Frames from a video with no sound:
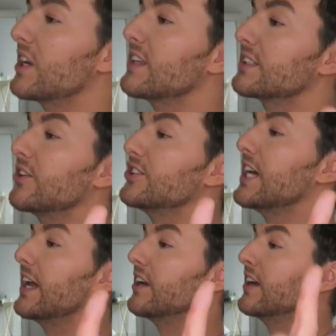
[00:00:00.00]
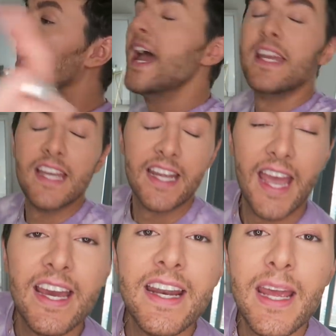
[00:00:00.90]
wanted this content? You're
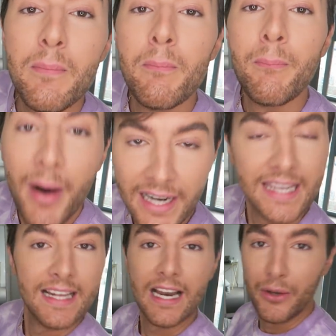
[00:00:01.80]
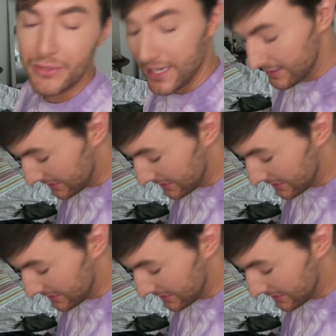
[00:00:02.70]
getting it in bucket loads, I'll